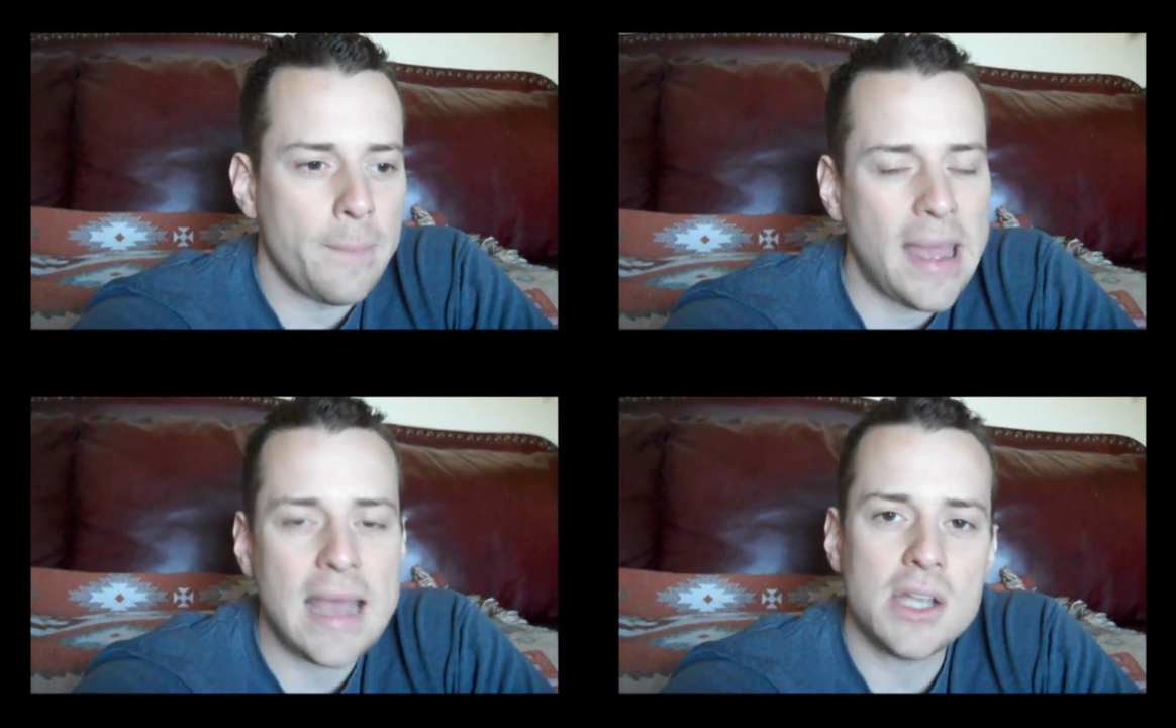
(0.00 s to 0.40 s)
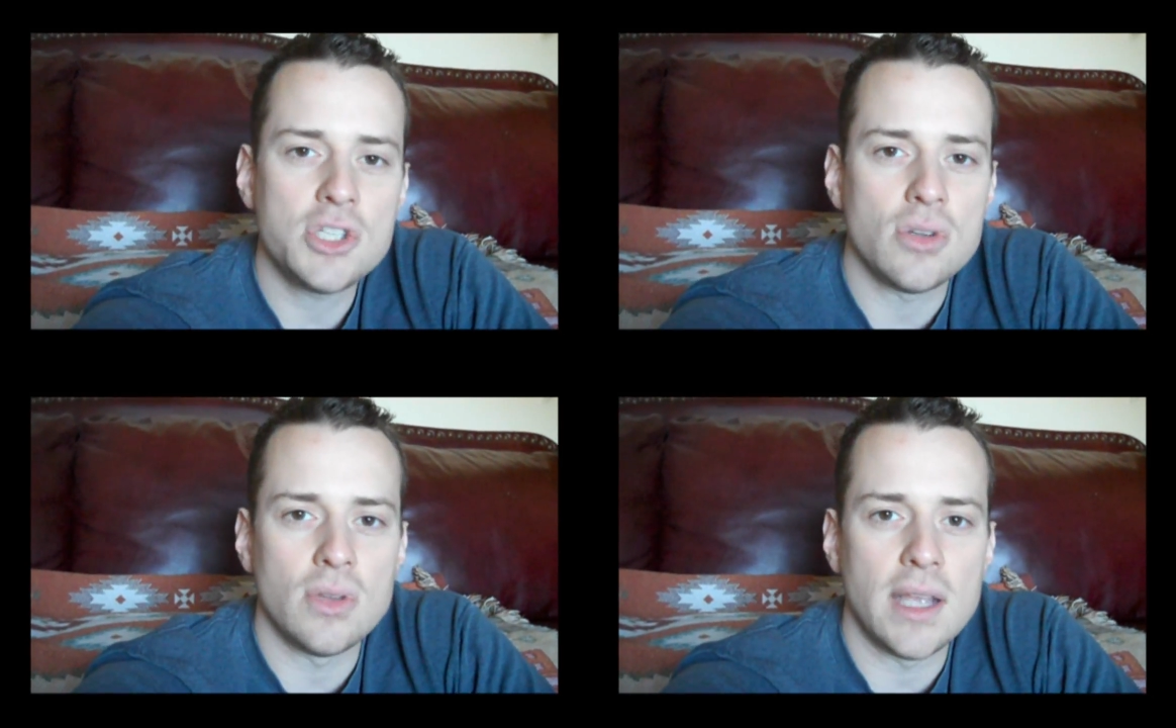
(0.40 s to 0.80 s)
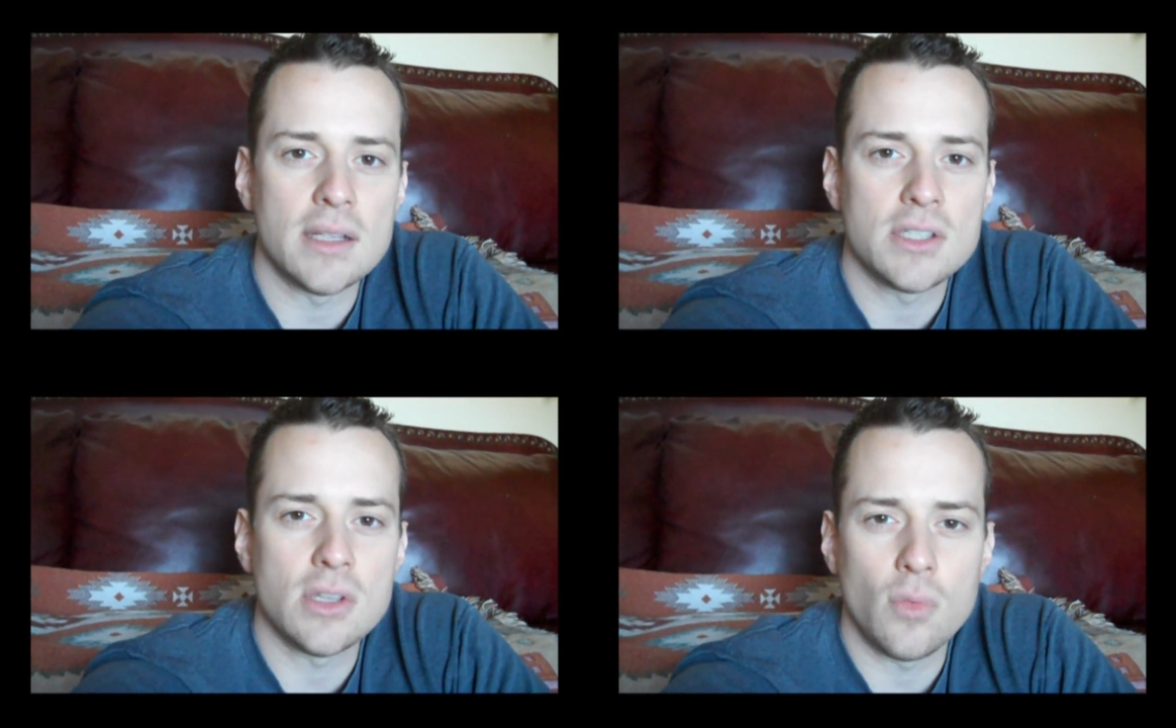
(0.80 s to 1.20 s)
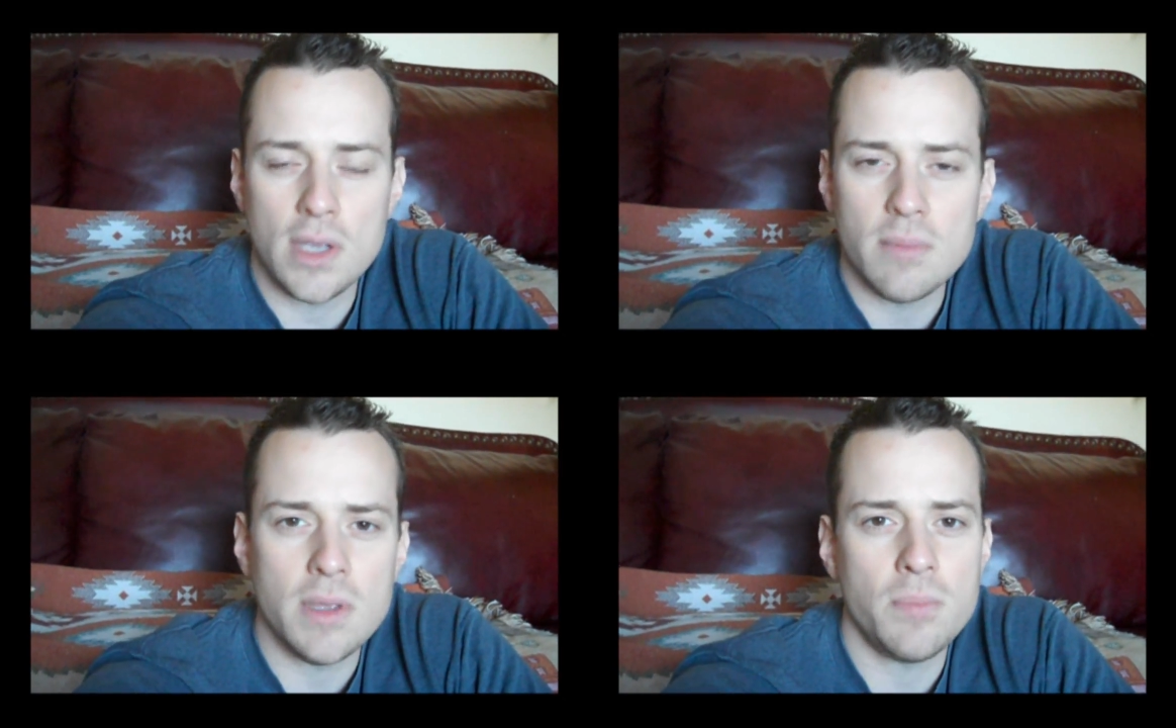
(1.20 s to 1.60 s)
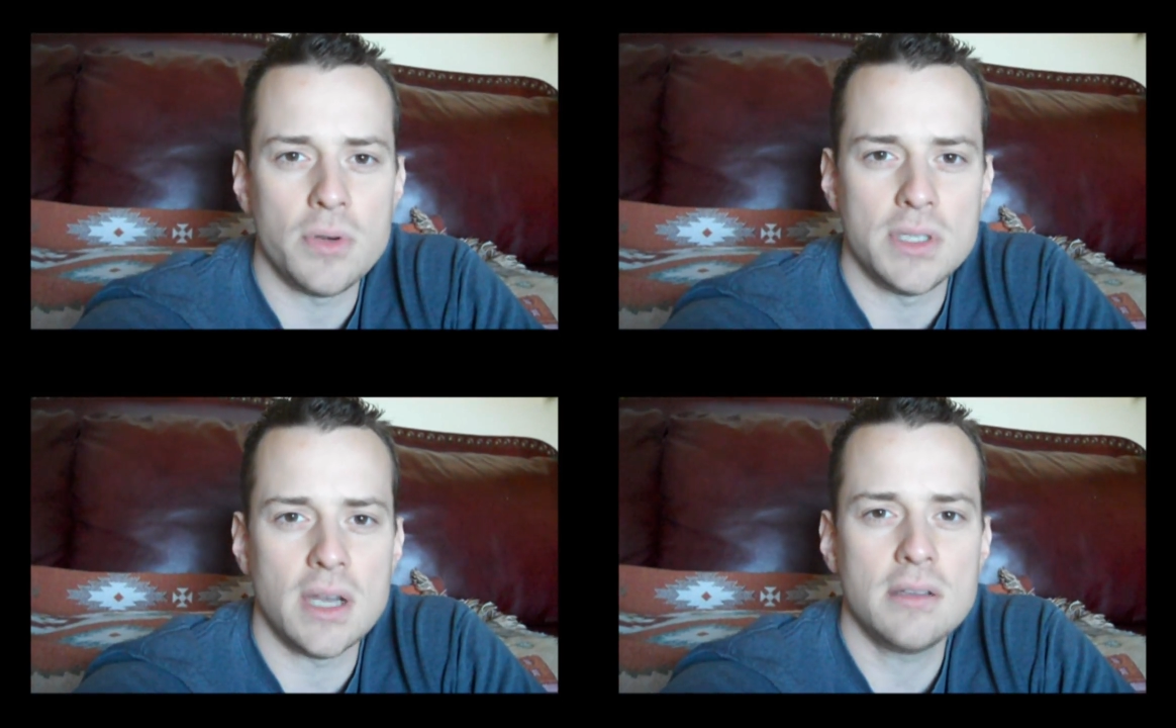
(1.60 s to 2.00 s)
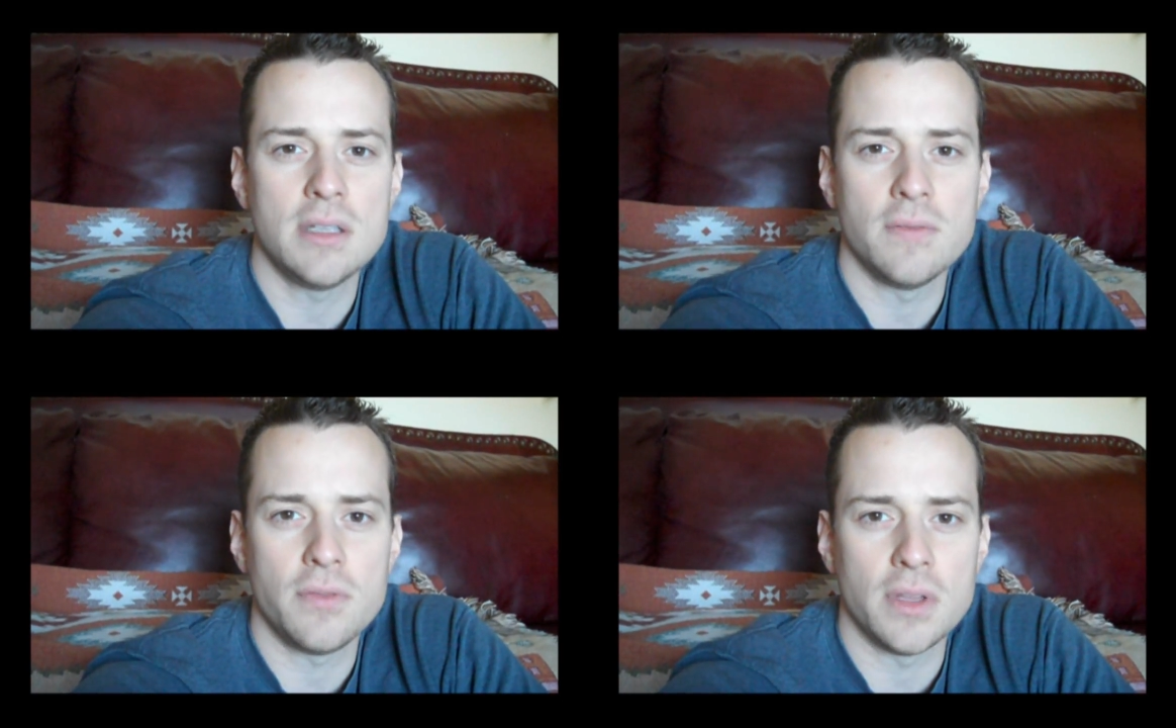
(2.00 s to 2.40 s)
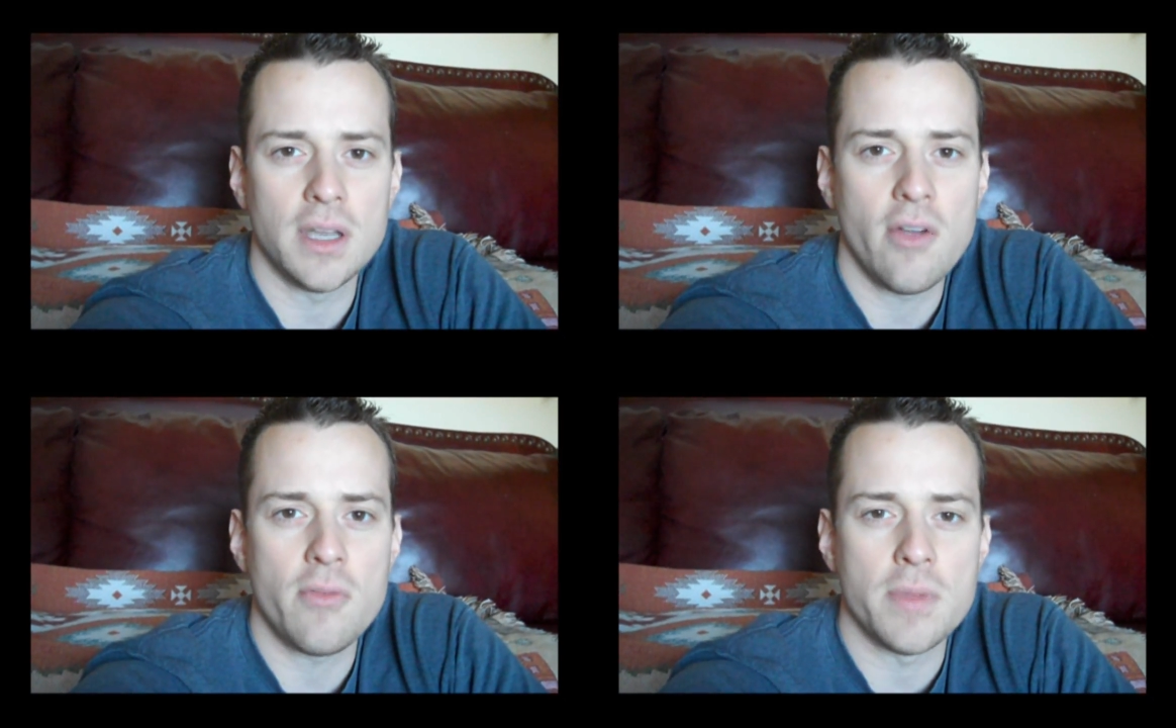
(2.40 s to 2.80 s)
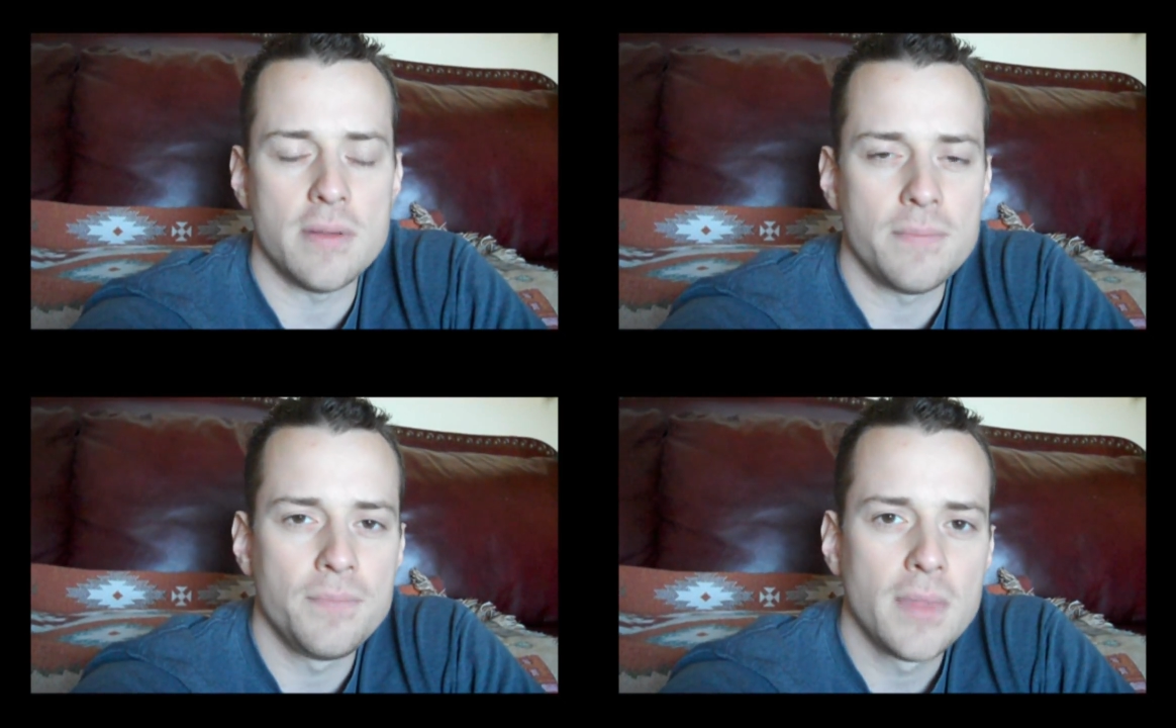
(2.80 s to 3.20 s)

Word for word: pasture land so that we can be productive for the government.